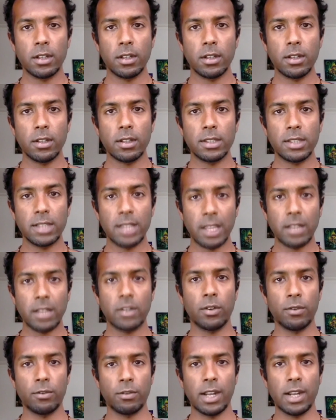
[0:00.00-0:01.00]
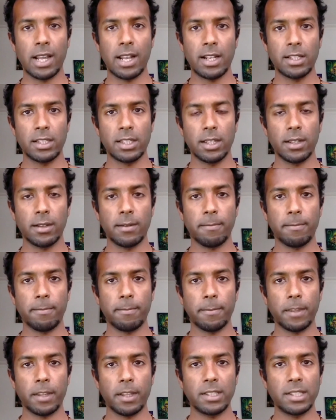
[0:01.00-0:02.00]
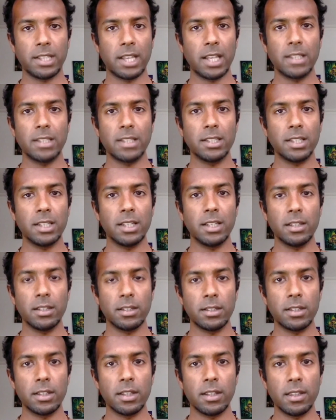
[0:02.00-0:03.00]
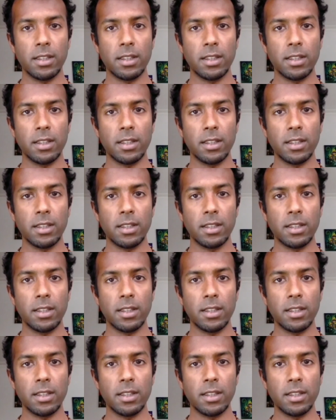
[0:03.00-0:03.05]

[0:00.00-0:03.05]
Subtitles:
state of reality. Scarcity is